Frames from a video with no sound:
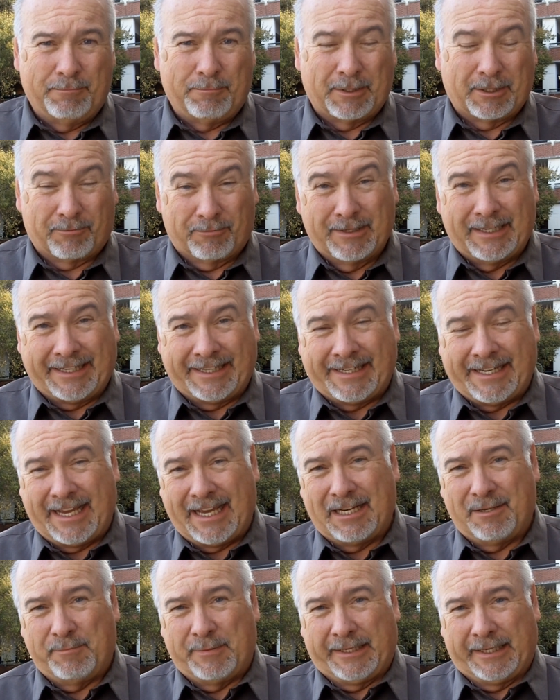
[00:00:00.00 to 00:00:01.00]
but it really
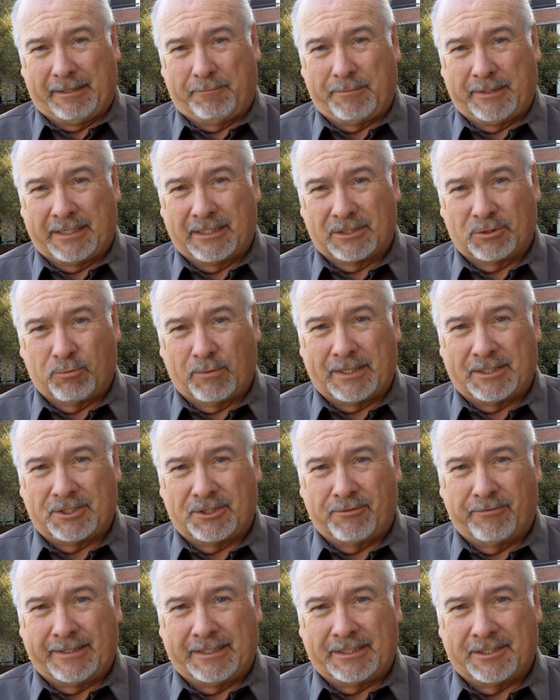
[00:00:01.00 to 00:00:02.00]
can be because what
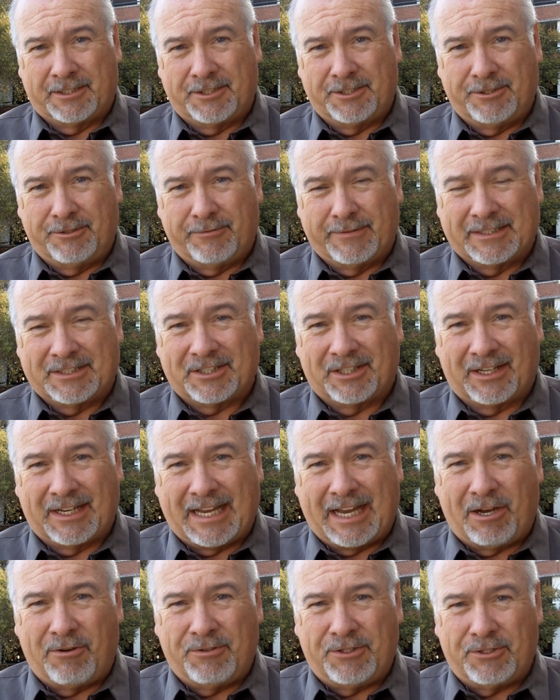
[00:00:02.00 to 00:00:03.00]
it's going to do is
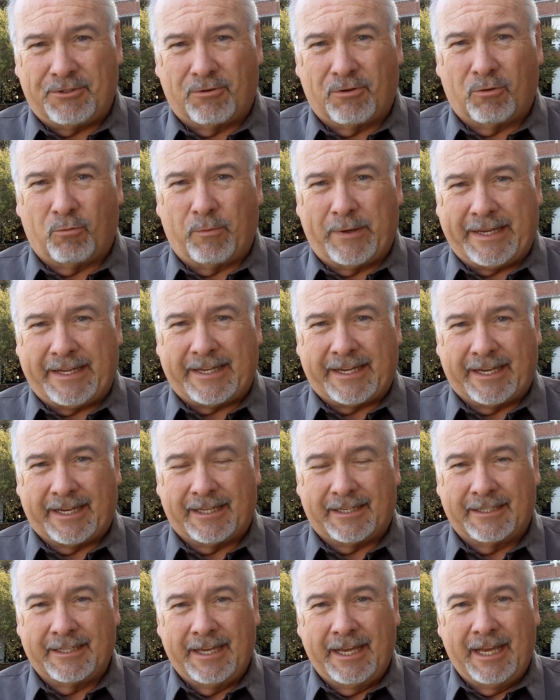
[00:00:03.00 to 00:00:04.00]
allow your
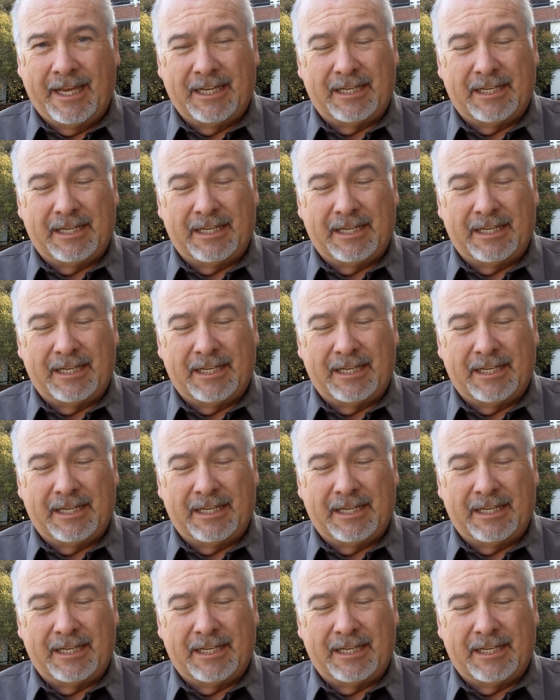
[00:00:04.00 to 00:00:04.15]
weekend